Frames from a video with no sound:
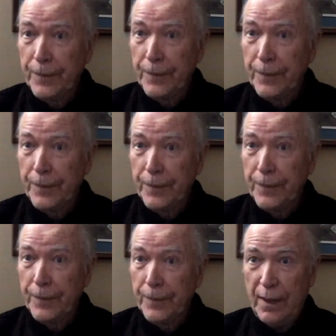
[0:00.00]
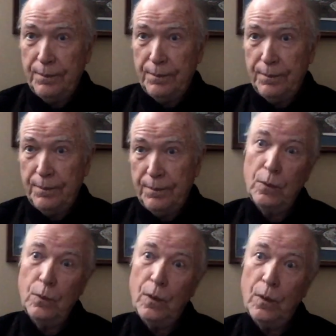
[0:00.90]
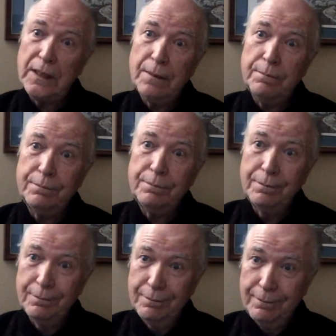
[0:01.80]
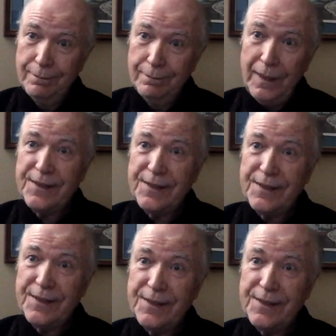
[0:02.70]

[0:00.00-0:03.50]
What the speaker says: And that's why people will want to come inside.